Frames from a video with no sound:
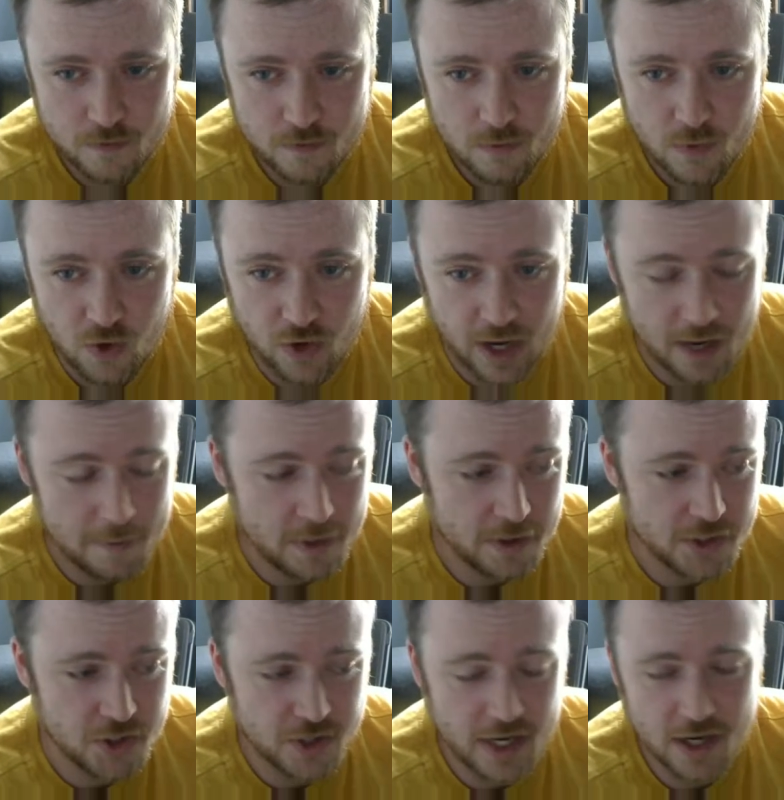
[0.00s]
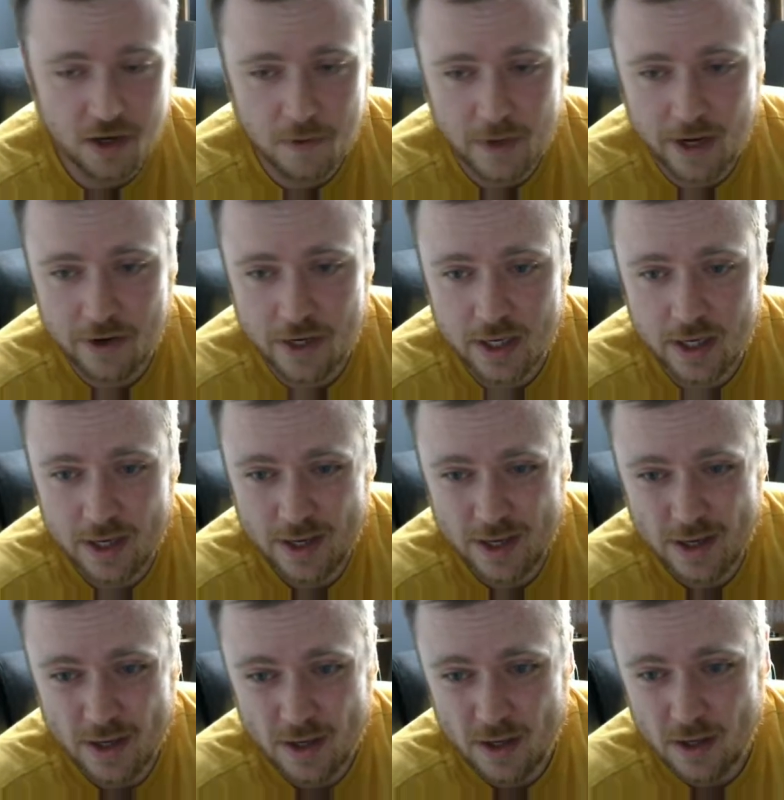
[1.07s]
You got to build your deck around it.
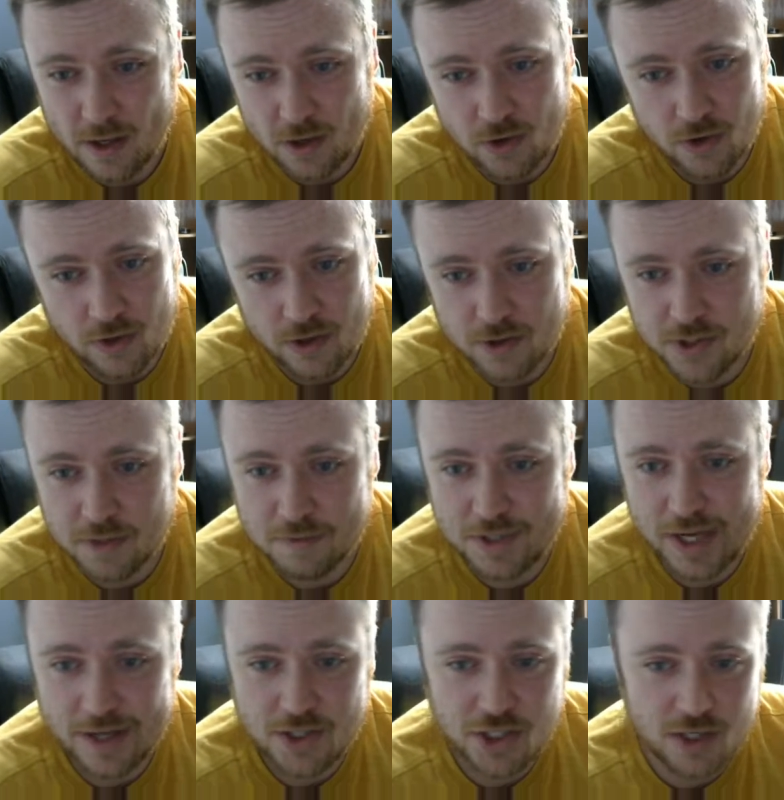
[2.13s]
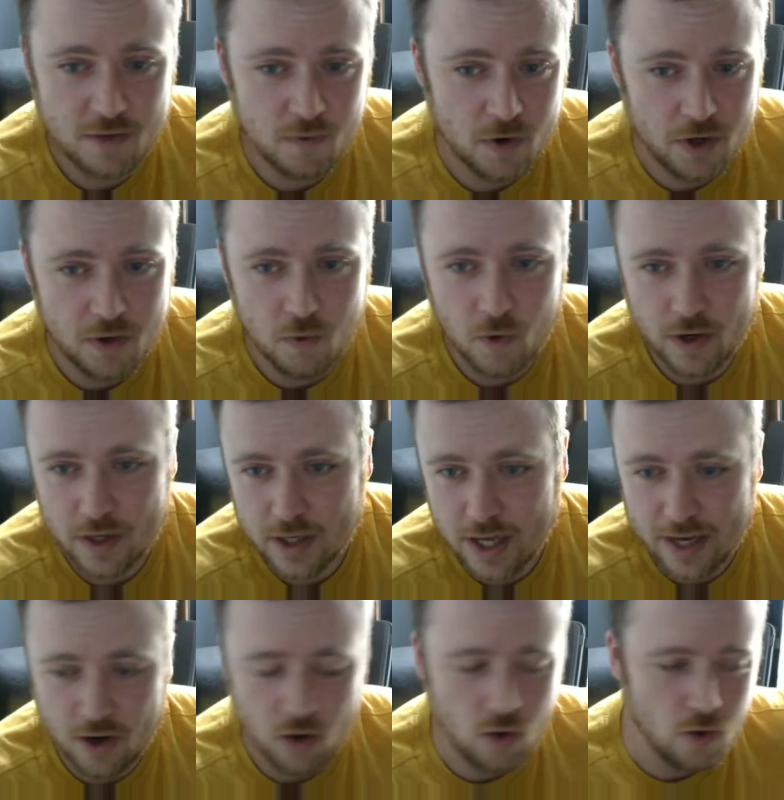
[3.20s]
There's some tension where you want to
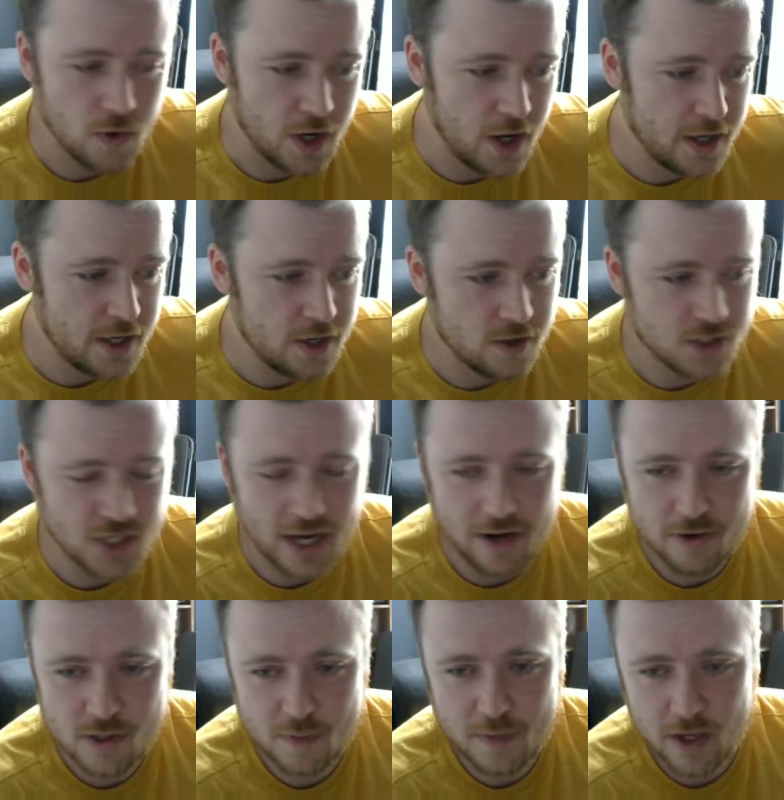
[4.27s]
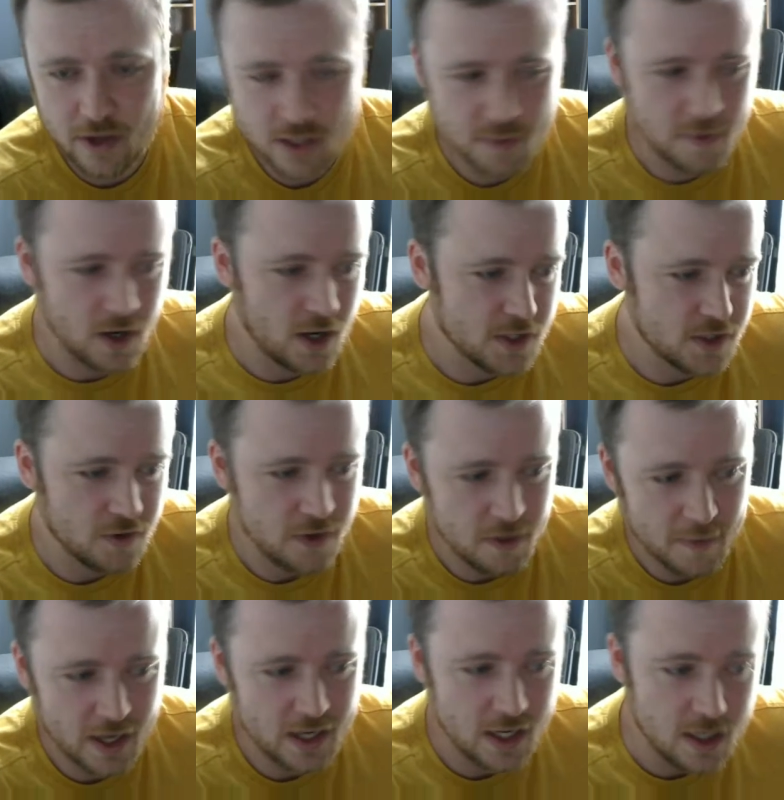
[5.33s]
kind of hold on to your shadow spells, but also you
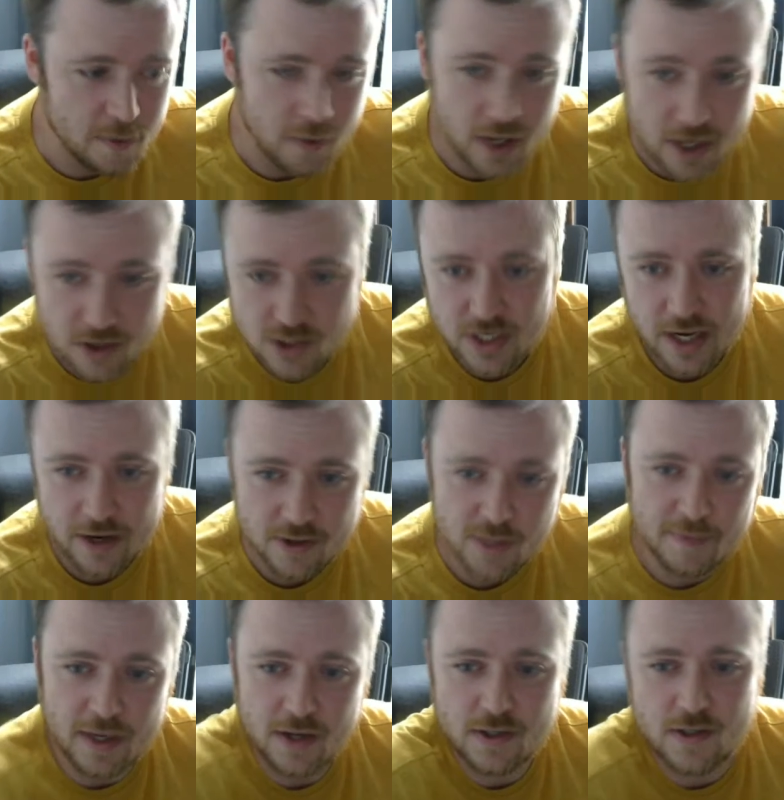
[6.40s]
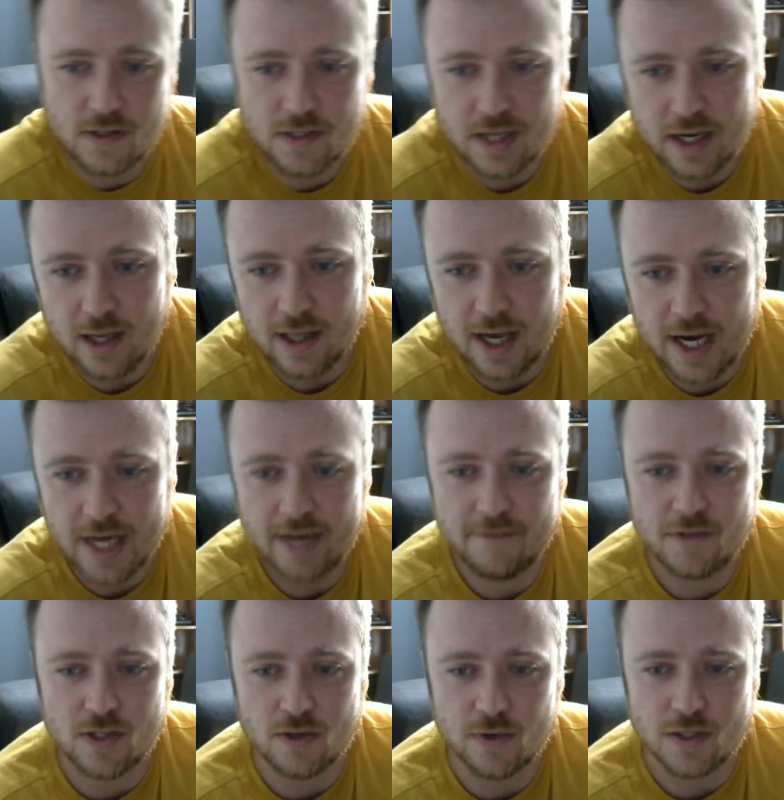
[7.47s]
might need to play your shadow spells to stay alive.
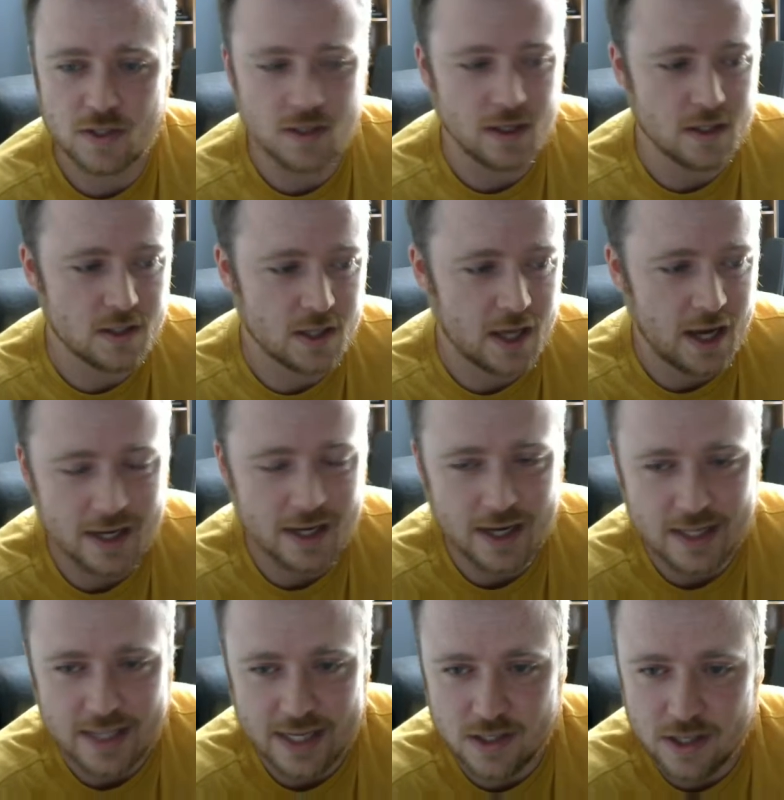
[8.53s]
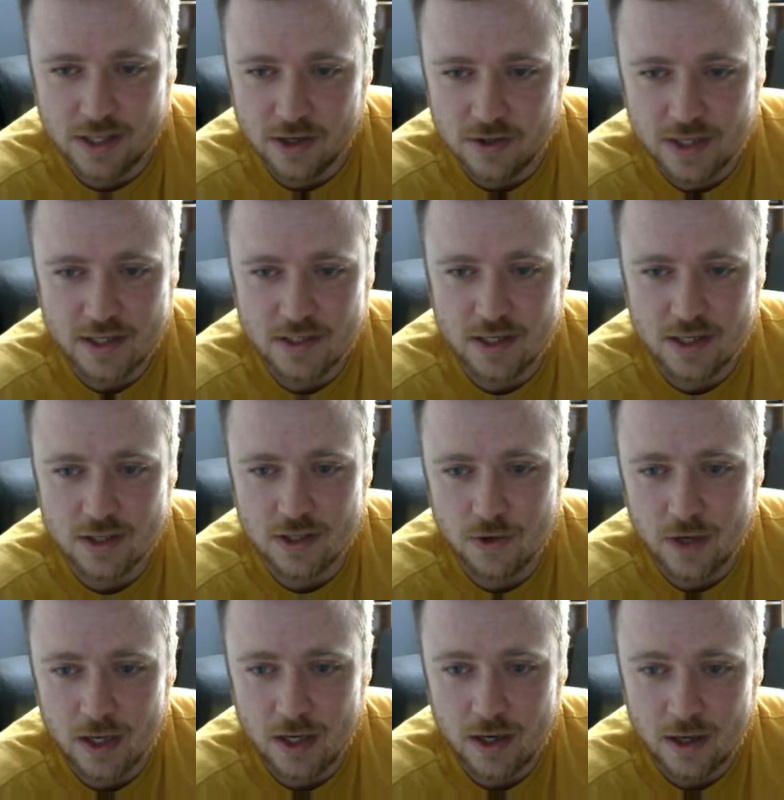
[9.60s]
So it's kind of got that skill testing to
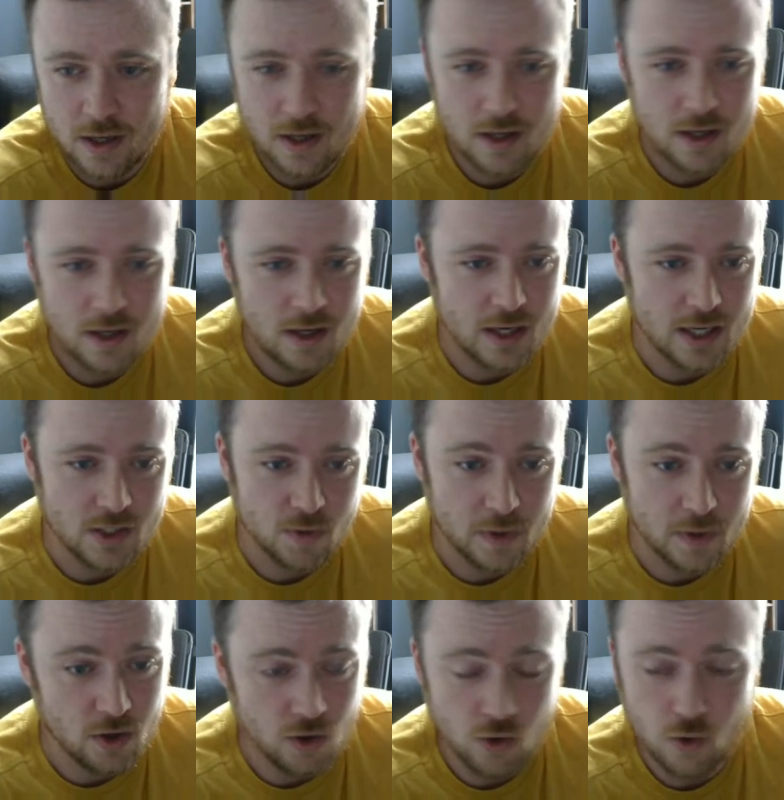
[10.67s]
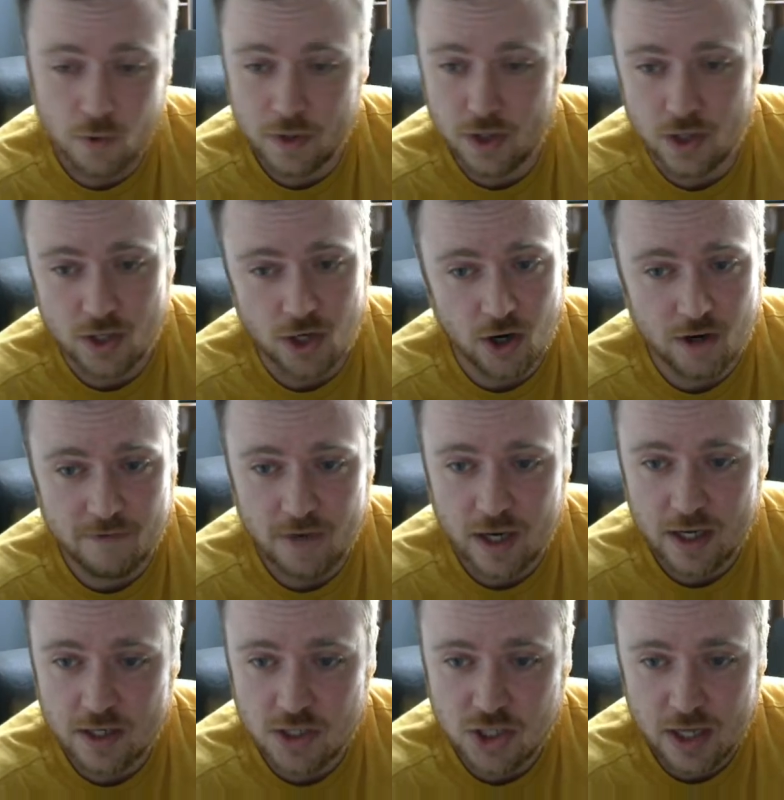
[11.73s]
it. It's really cool with the Dark
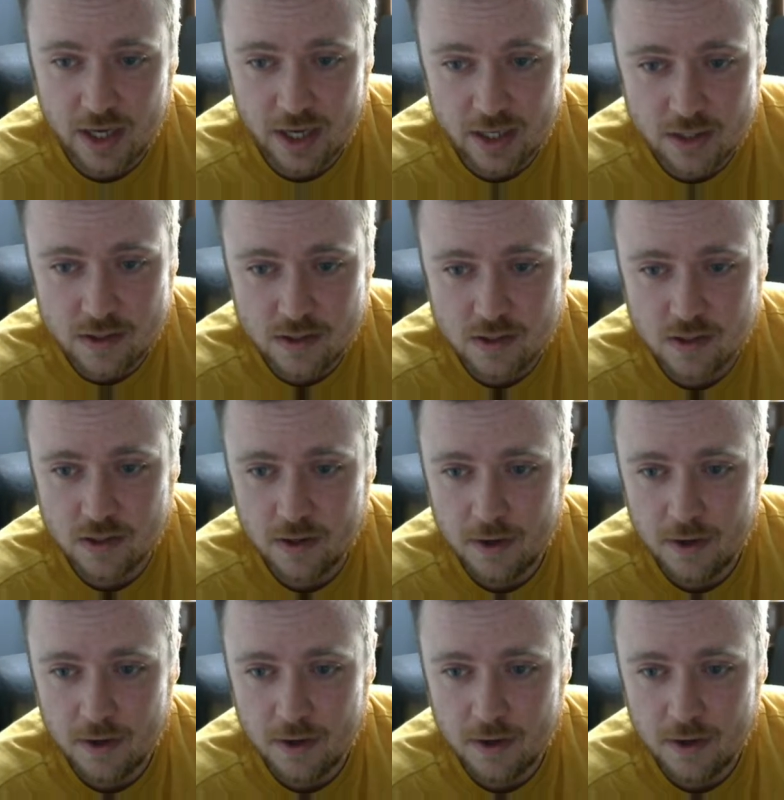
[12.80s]
Vein shades.